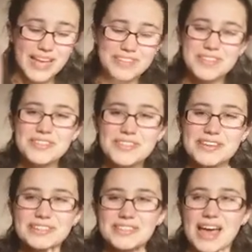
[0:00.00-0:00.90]
and the other
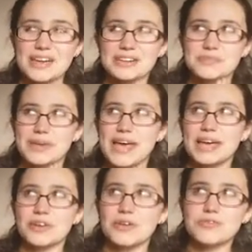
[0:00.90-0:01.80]
thing that we're
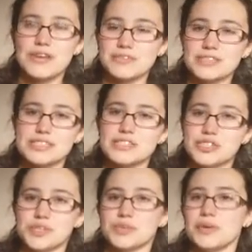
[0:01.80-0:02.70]
getting a lot of references
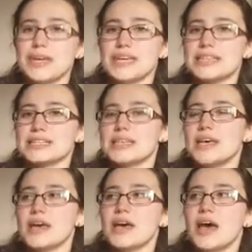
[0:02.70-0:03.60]
to is
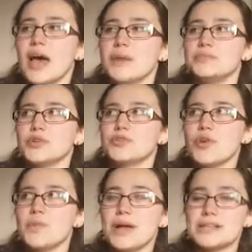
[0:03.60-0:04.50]
um,
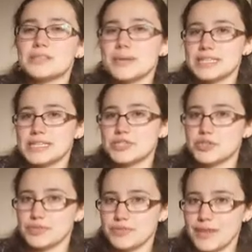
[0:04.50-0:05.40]
Cromwell's ability
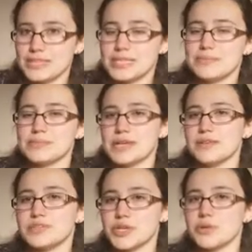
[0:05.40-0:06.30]
to defend
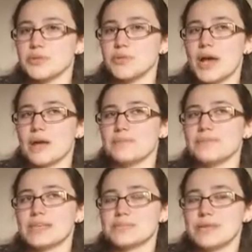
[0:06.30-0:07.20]
himself. So um,
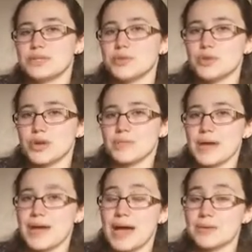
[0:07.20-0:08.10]
there's been talk
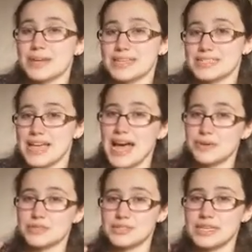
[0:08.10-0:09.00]
about how his
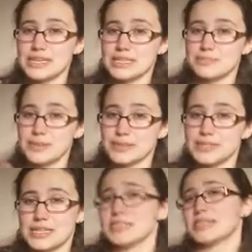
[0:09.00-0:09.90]
house is
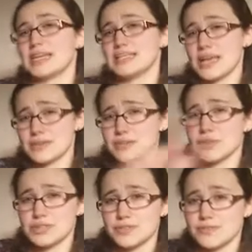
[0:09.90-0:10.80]
built, his his house at
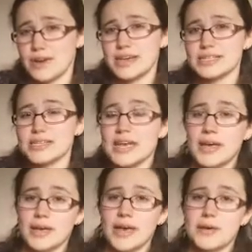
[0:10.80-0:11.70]
Austin Friars,
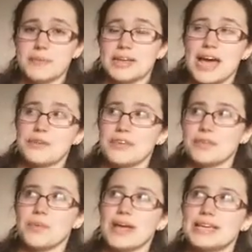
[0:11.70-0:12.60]
um, and how there
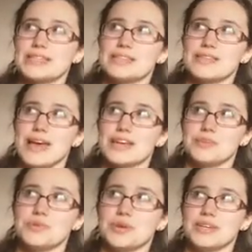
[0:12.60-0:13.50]
are ways that
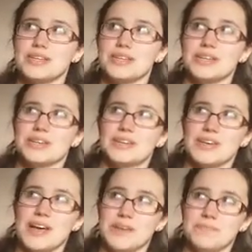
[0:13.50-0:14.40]
you can
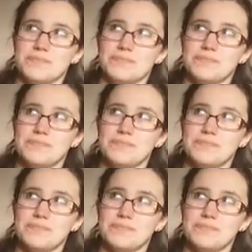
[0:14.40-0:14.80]
um,